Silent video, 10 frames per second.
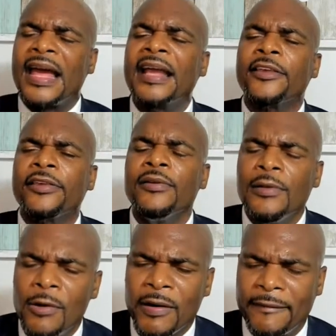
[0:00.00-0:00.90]
Thank
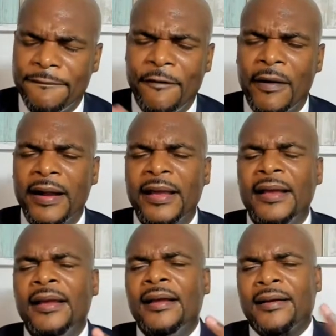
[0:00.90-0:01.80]
you, Lord,
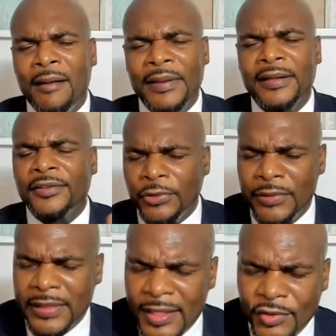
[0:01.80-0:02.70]
for coming
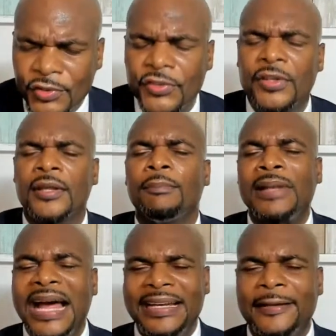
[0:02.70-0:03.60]
to this
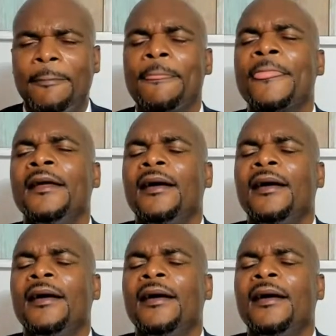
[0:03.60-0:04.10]
planet